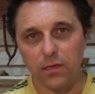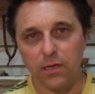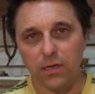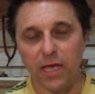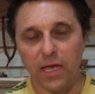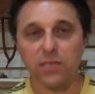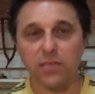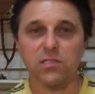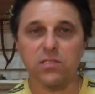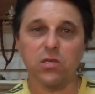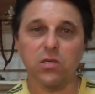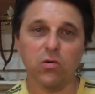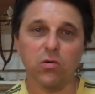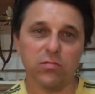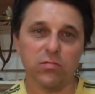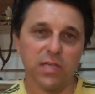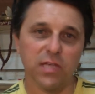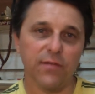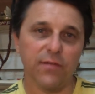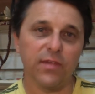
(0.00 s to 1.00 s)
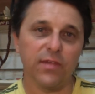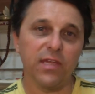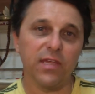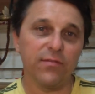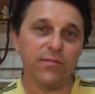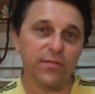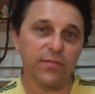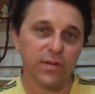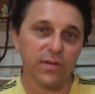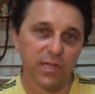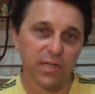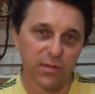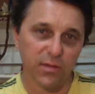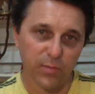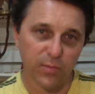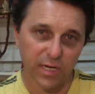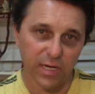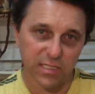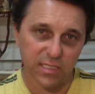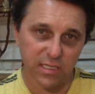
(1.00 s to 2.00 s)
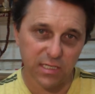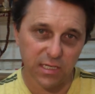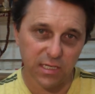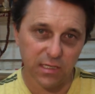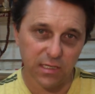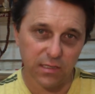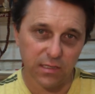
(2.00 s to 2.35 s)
Our souls have infinite capacity